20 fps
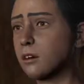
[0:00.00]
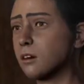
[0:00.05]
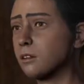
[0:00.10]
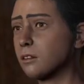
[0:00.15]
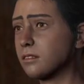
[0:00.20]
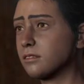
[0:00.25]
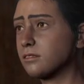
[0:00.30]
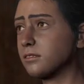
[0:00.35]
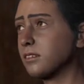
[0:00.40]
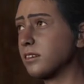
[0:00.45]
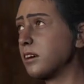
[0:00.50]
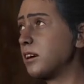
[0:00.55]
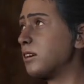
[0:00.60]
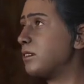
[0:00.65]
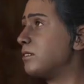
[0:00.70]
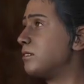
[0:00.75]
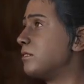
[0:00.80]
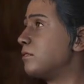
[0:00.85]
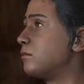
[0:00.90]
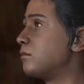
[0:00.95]
my parents
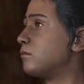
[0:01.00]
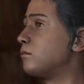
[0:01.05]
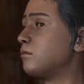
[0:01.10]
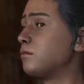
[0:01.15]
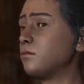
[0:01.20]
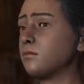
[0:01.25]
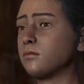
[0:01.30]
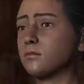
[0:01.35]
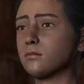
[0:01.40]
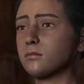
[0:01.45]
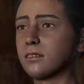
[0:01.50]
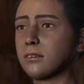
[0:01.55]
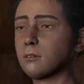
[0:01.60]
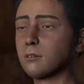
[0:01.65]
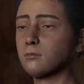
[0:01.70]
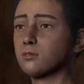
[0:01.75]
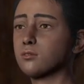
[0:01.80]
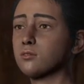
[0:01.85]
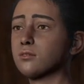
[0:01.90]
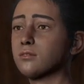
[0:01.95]
died?
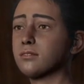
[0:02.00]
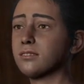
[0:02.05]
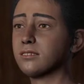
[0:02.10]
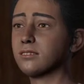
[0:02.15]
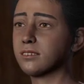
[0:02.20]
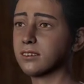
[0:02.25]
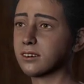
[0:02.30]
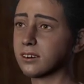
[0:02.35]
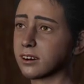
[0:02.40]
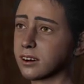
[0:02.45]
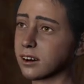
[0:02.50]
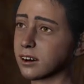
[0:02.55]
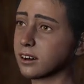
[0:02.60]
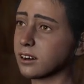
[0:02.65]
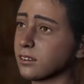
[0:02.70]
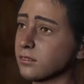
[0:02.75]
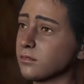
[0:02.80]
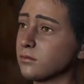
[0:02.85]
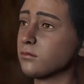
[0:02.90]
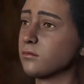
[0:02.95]
I'm
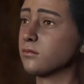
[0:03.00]
okay.